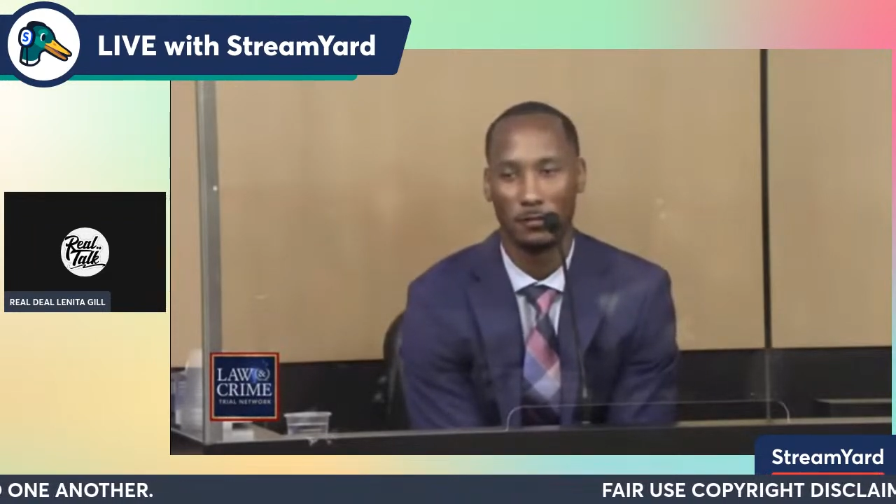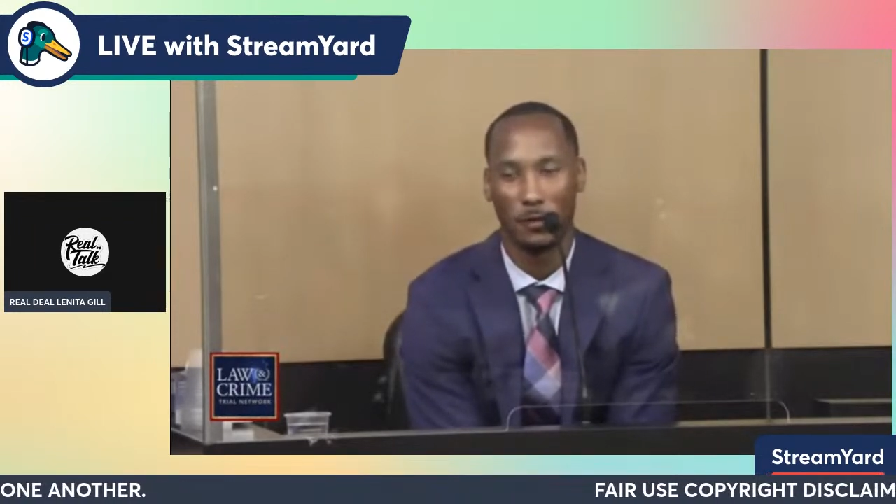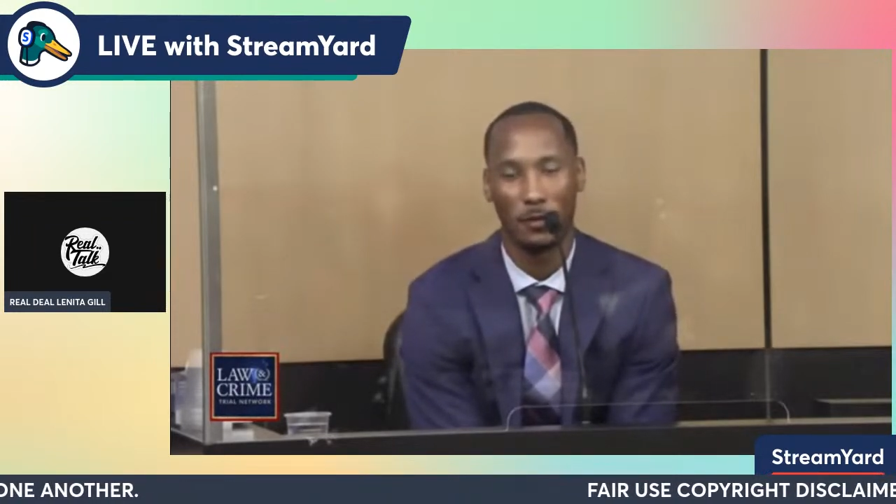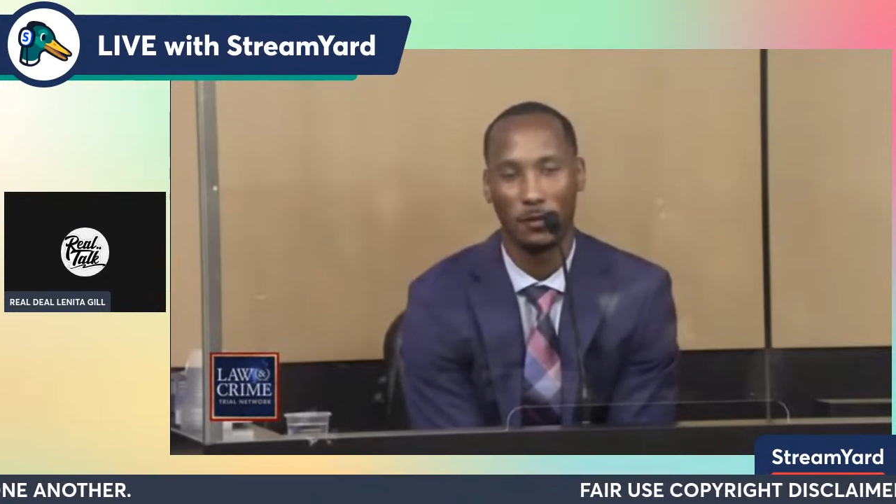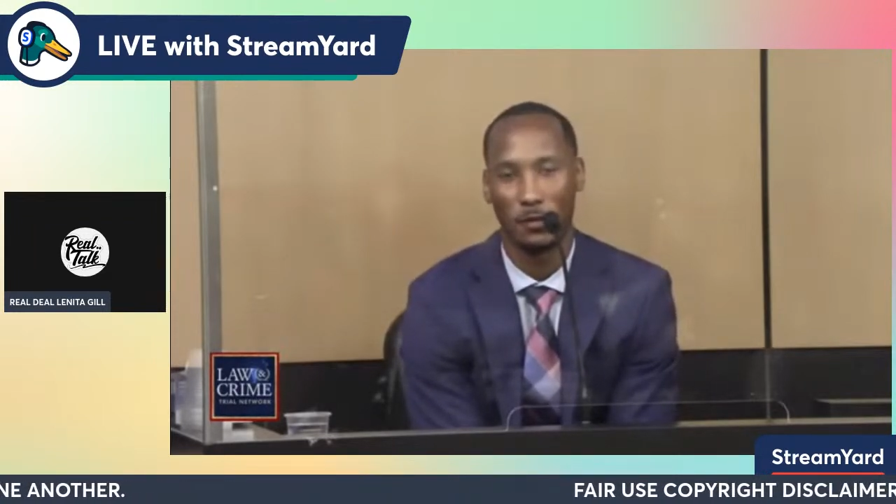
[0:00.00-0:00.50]

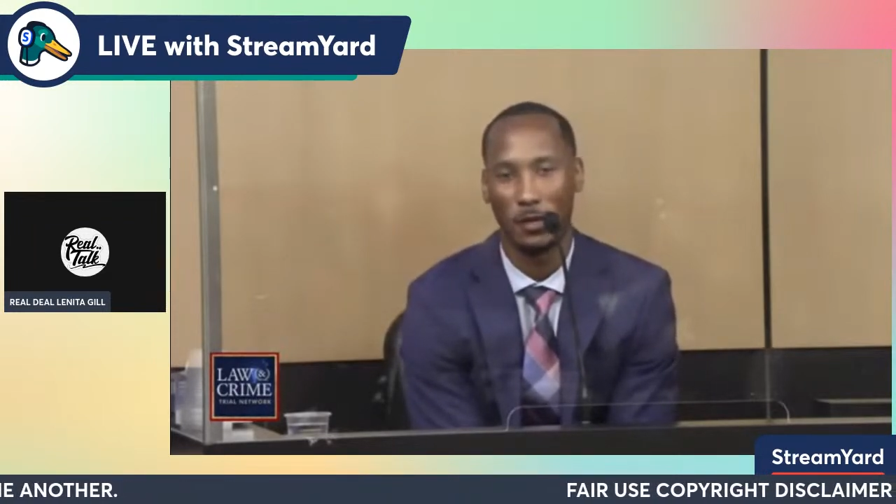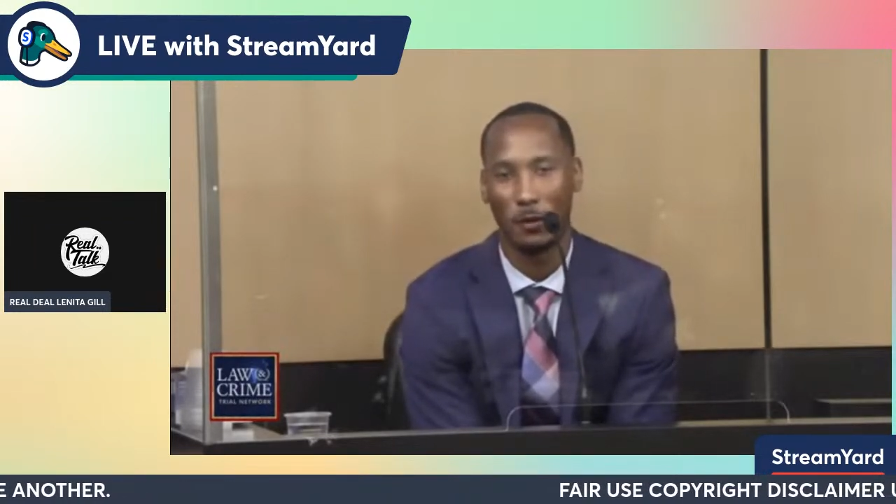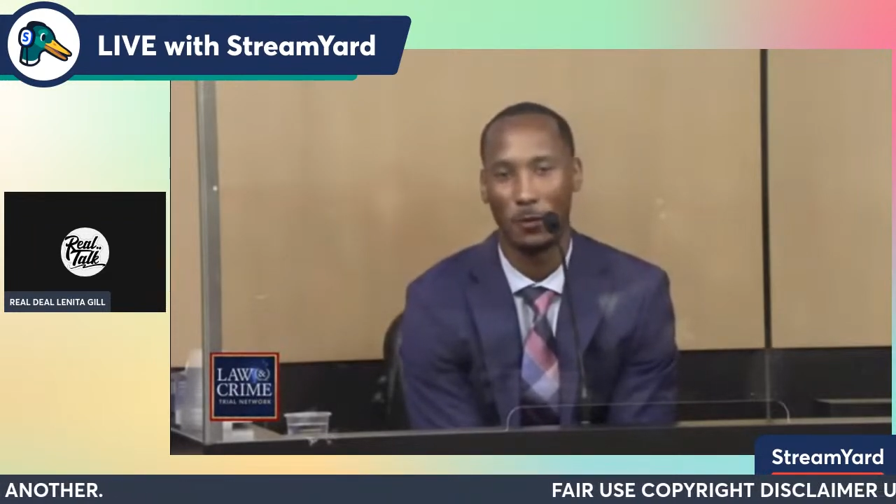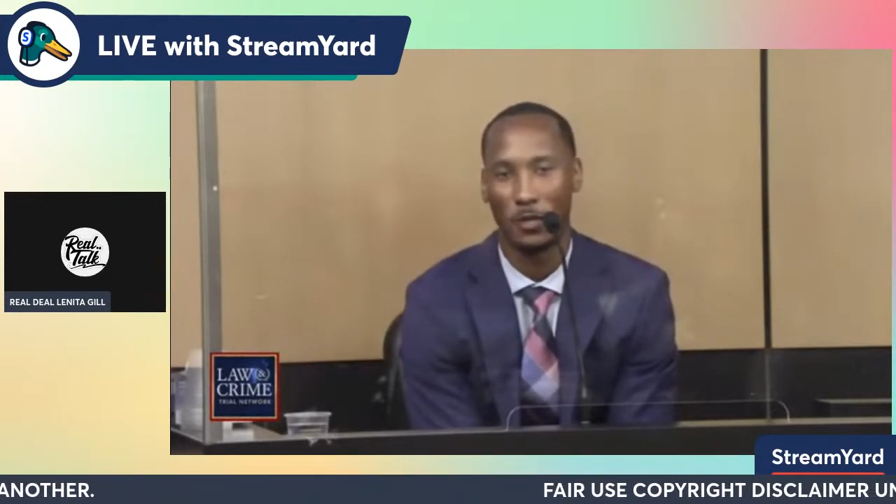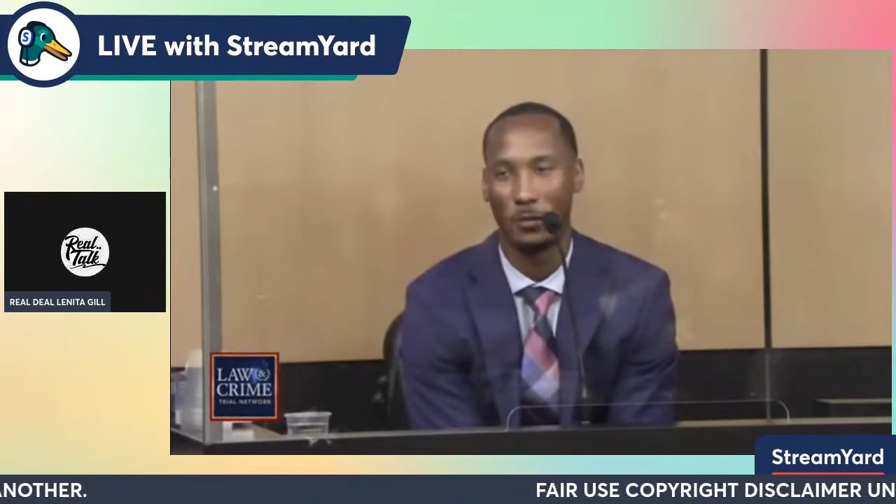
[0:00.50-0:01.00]
her good
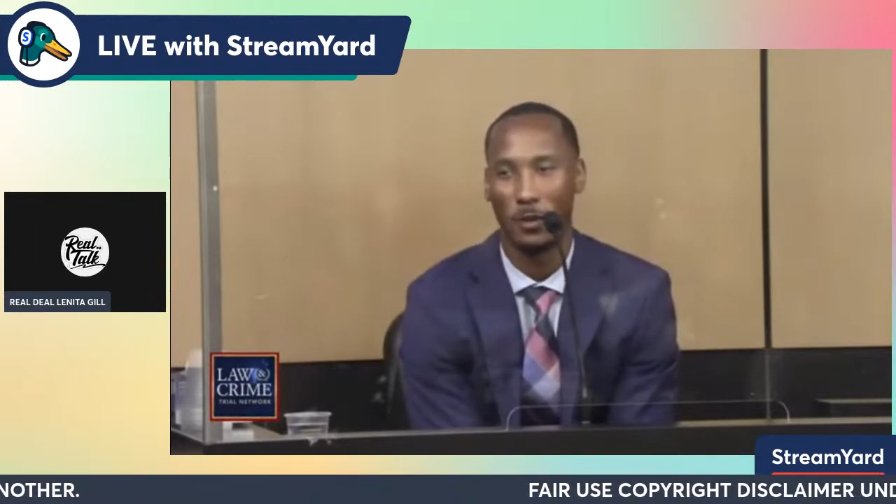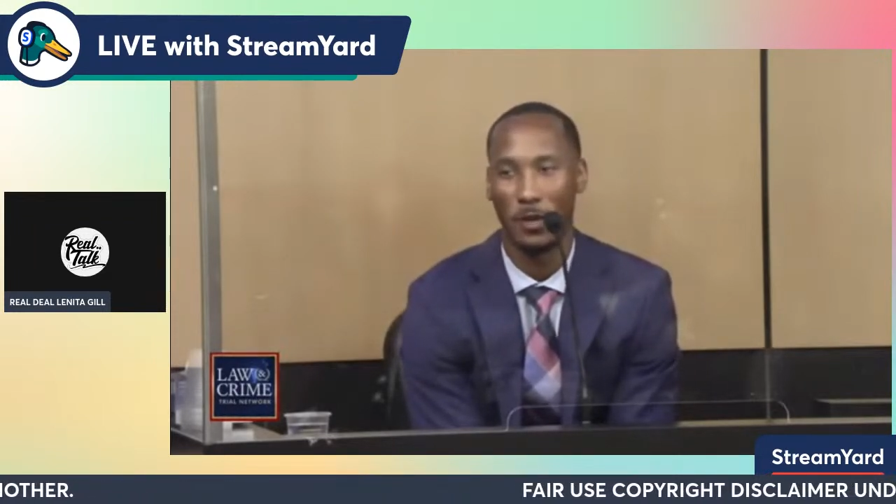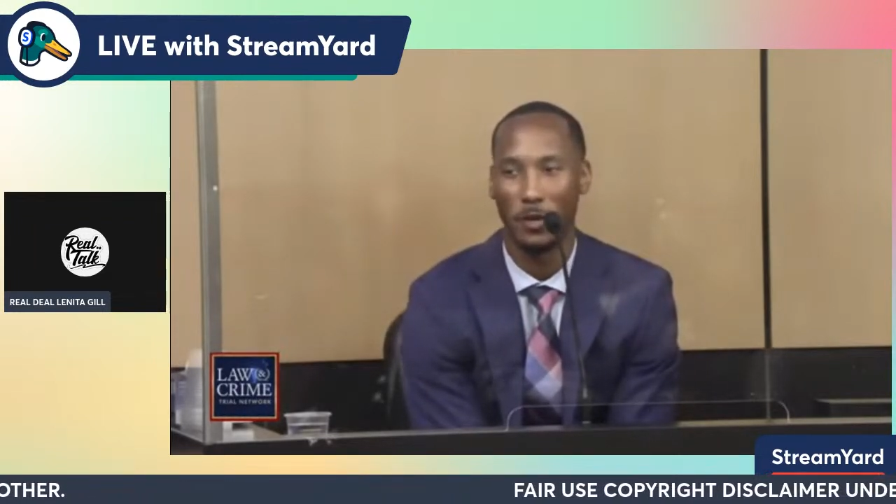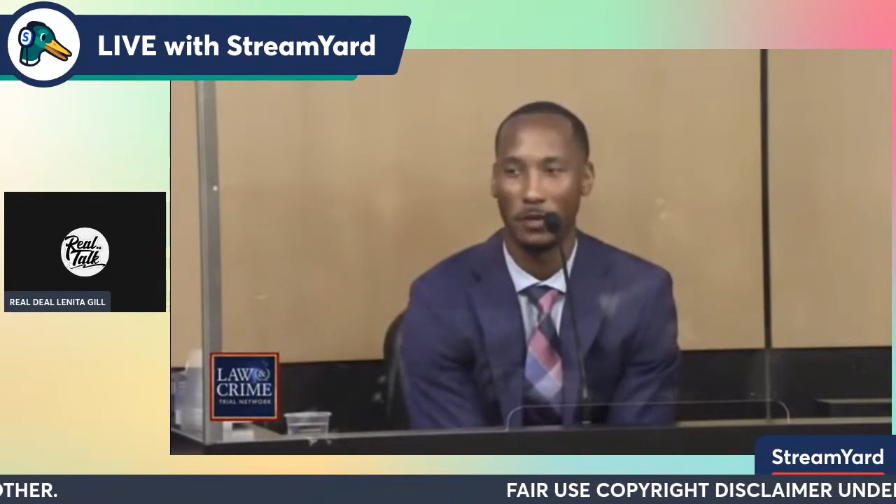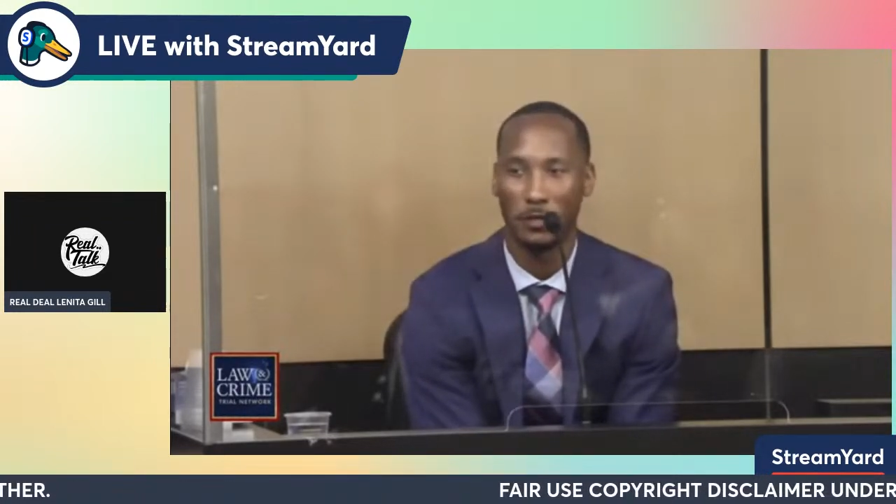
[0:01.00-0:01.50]
outweighed the bad.